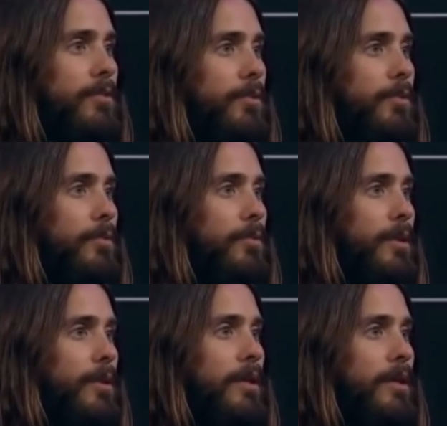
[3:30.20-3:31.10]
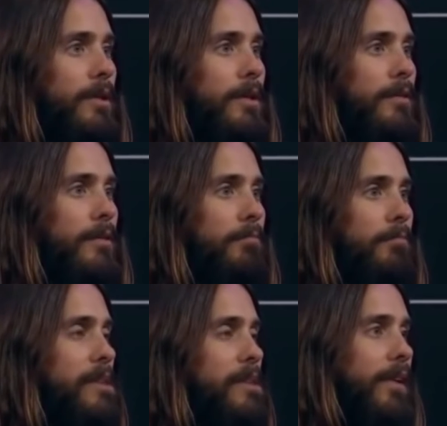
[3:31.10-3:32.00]
to
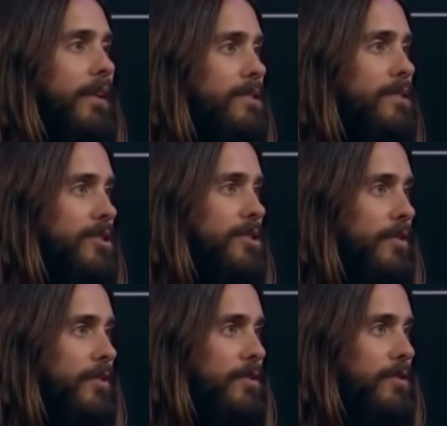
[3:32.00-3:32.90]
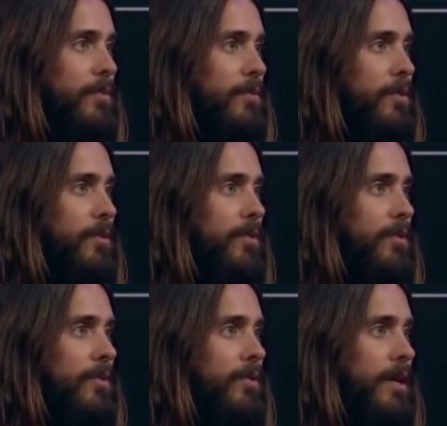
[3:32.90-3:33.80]
make things and share things with the
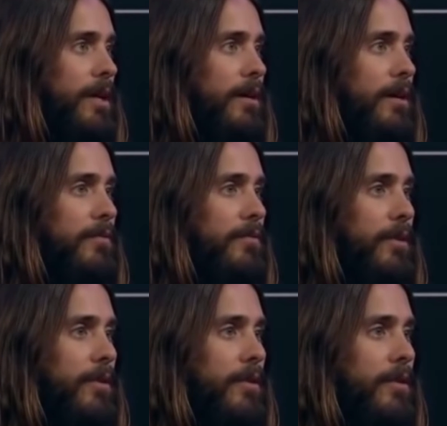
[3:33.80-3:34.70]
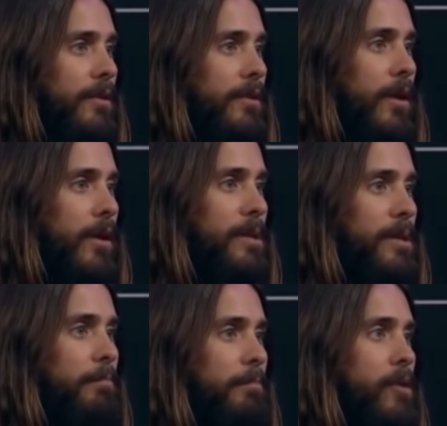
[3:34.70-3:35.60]
world. I have, uh, you know, I'm
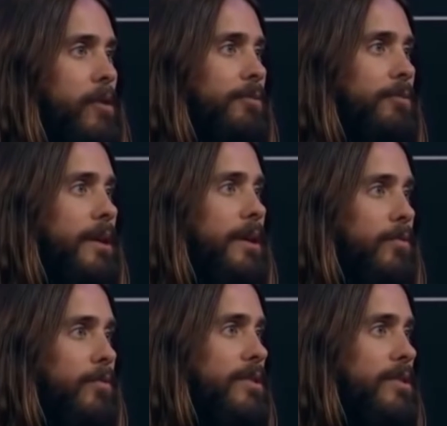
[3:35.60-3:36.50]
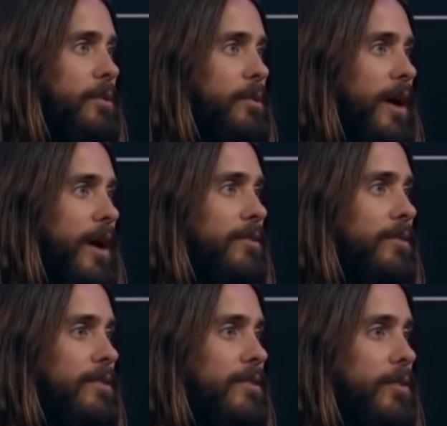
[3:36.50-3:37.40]
compelled beyond a reasonable
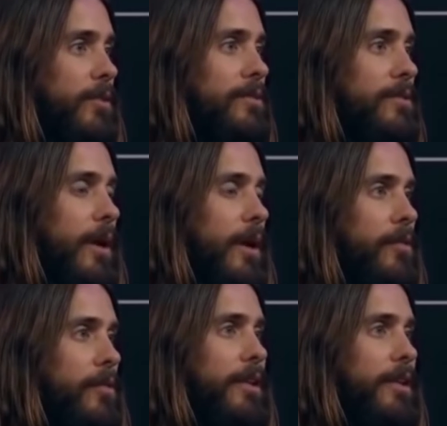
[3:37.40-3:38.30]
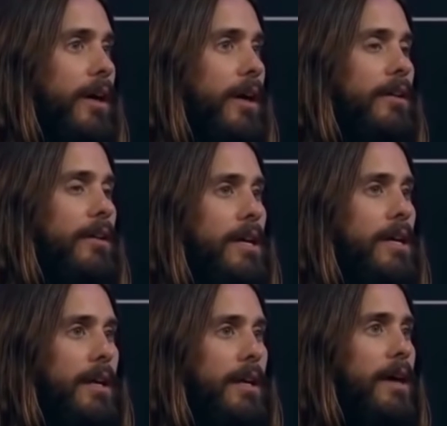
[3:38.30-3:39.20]
doubt to do what I do. I don't think that it
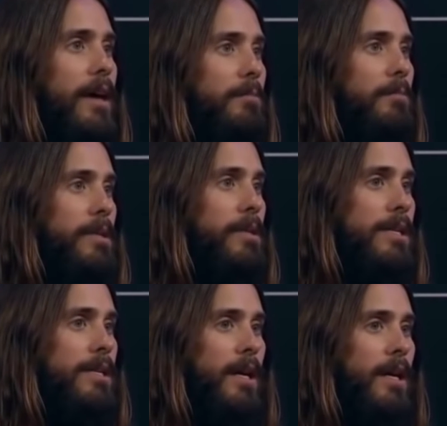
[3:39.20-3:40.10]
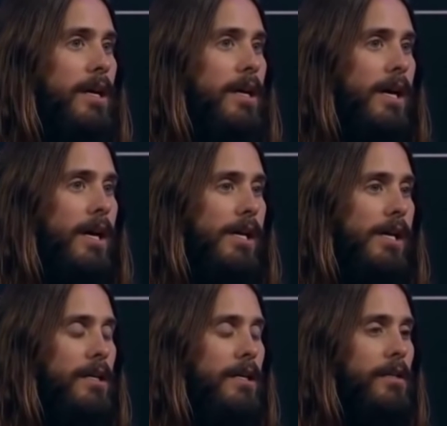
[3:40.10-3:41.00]
can be
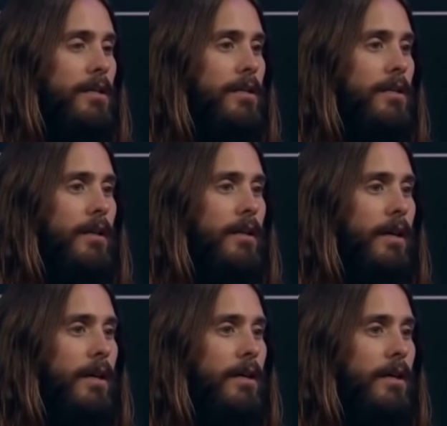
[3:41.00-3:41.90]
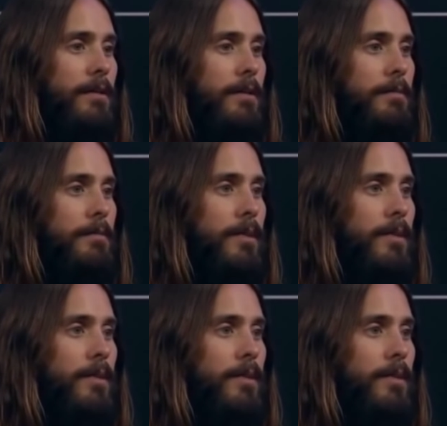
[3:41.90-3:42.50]
a, uh,